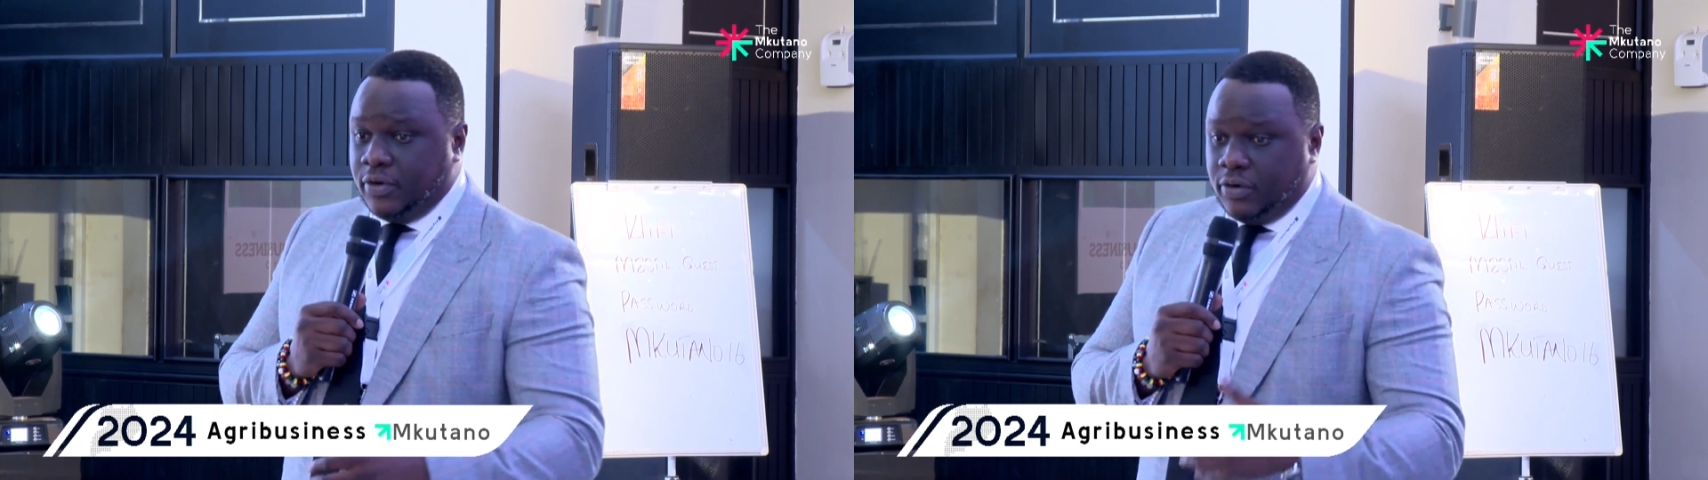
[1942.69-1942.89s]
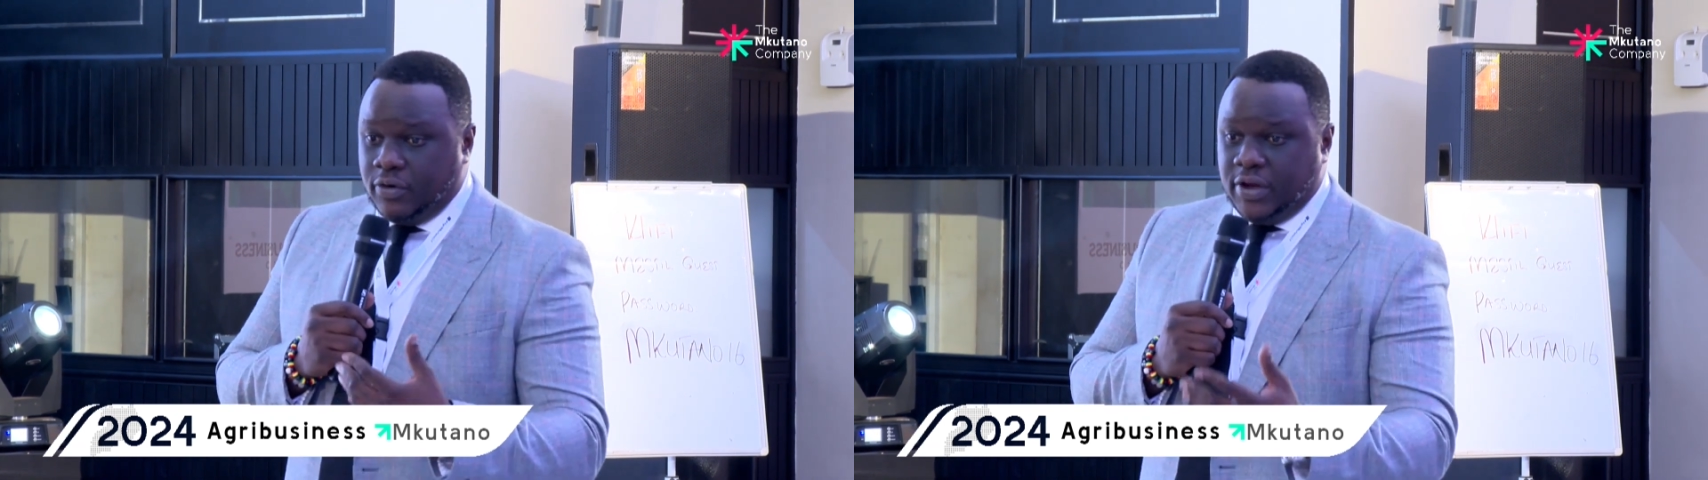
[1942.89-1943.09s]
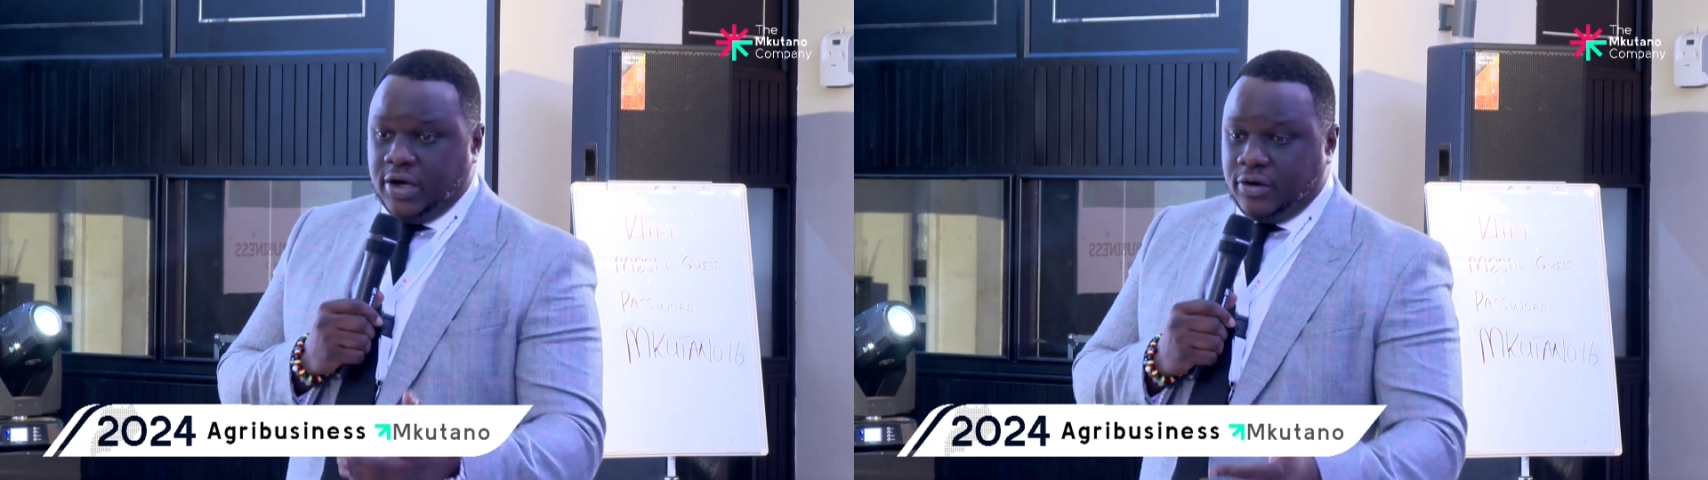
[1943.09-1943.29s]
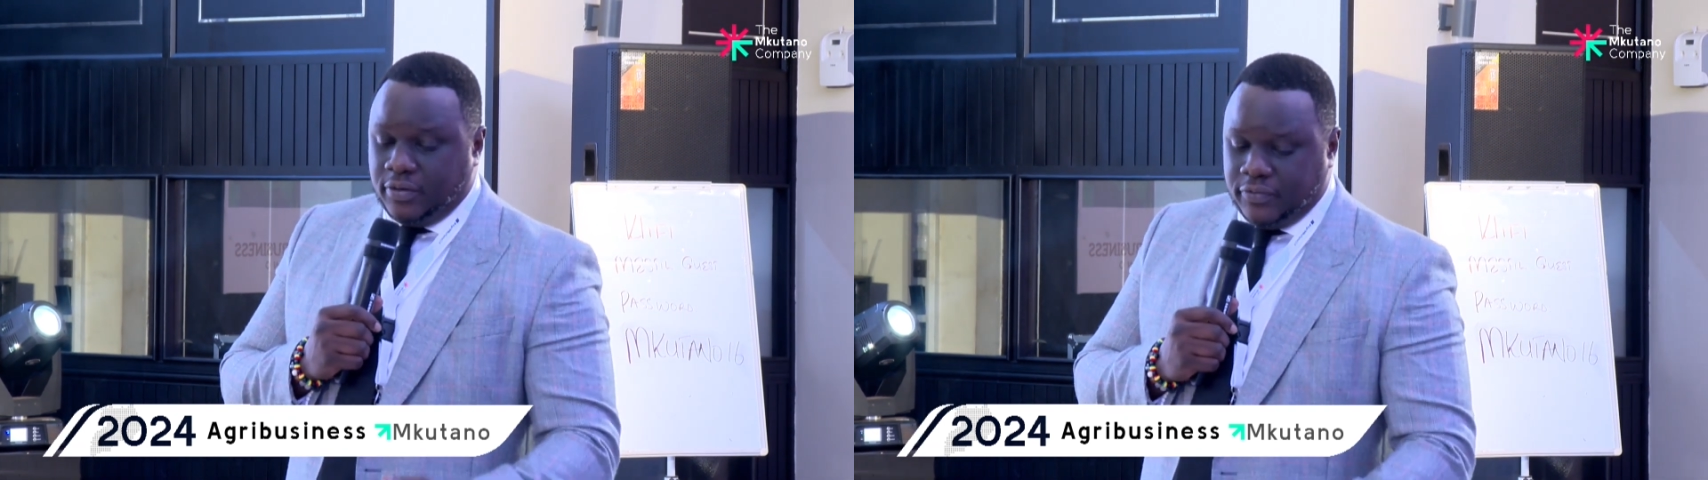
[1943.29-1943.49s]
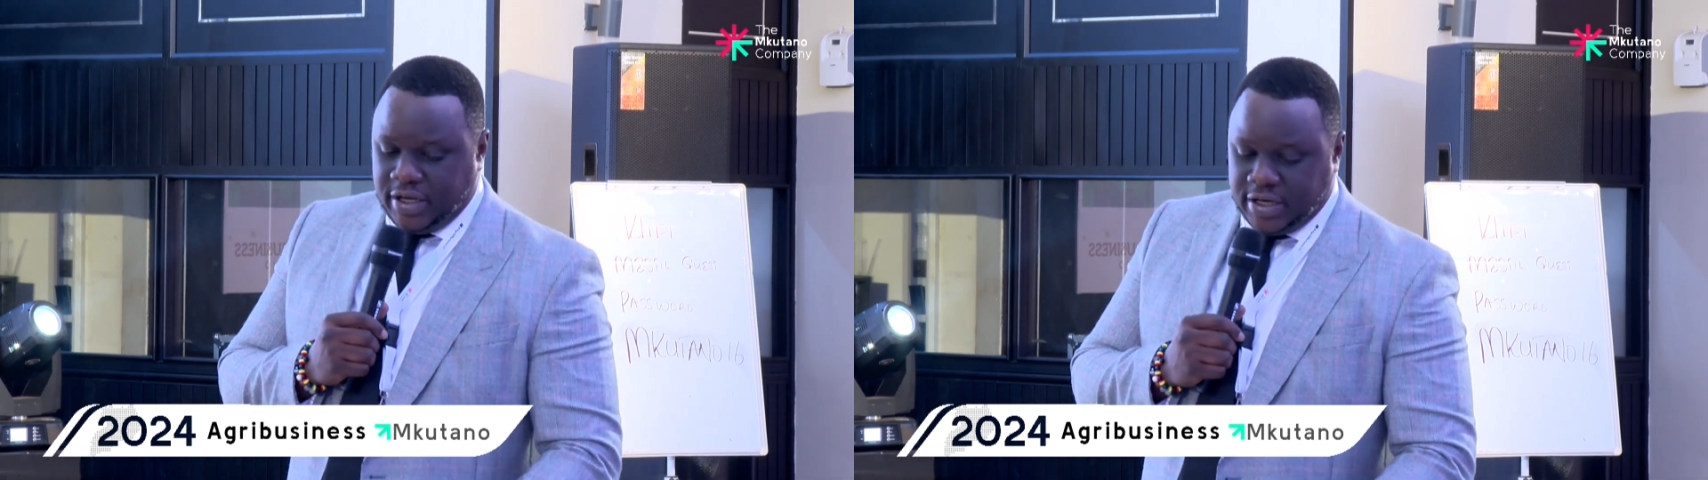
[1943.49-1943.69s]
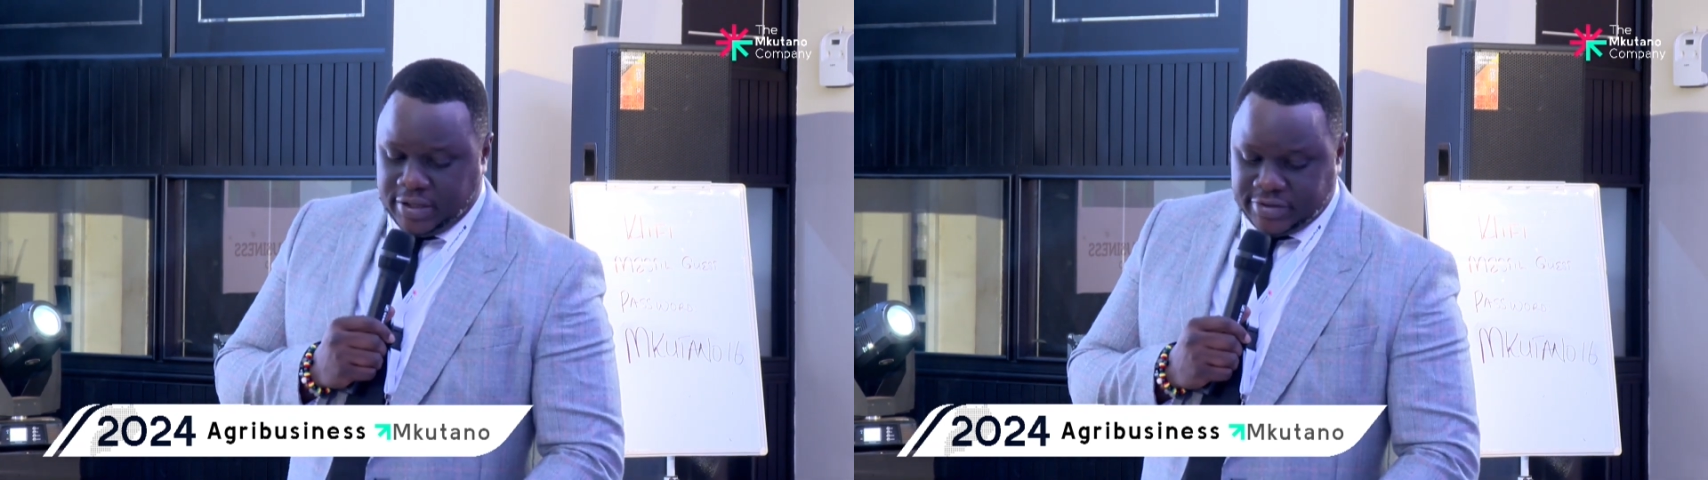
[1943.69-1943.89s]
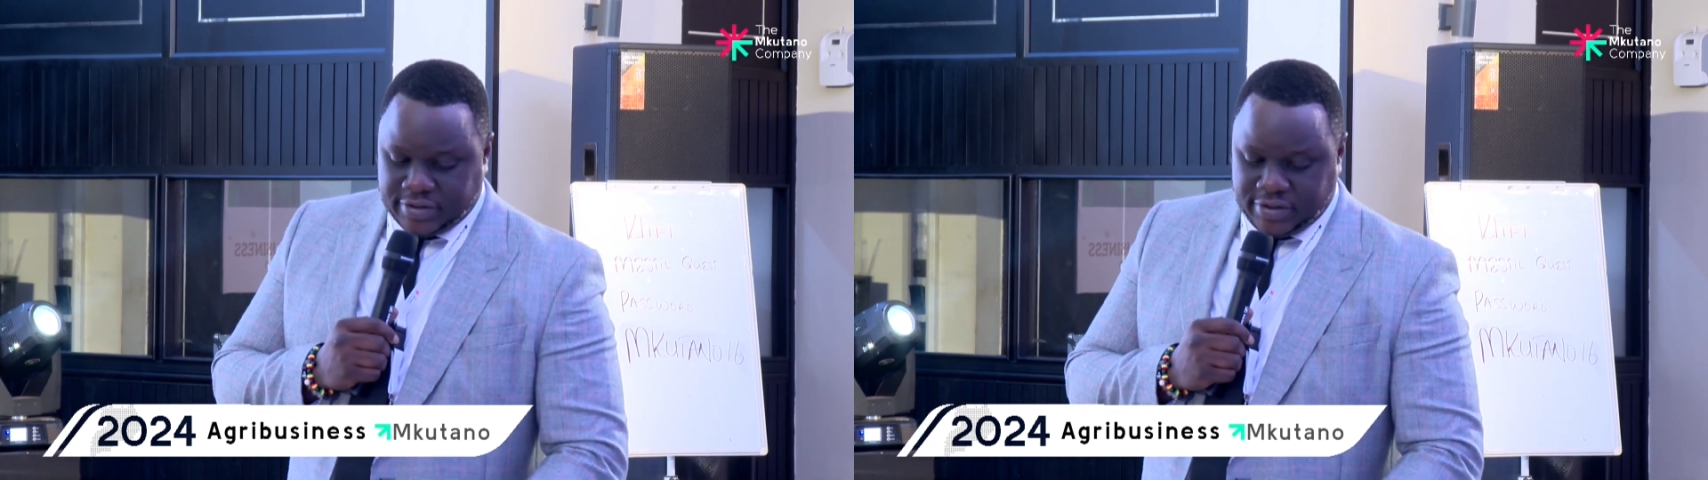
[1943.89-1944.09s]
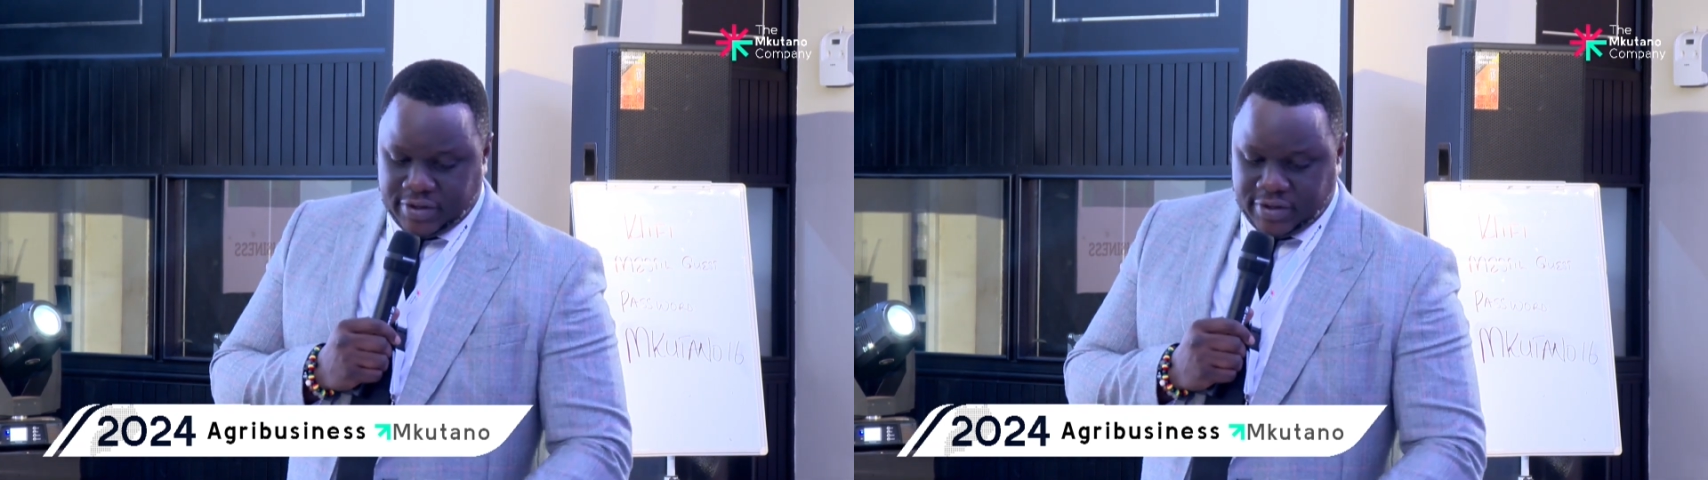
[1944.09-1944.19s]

all our convenings,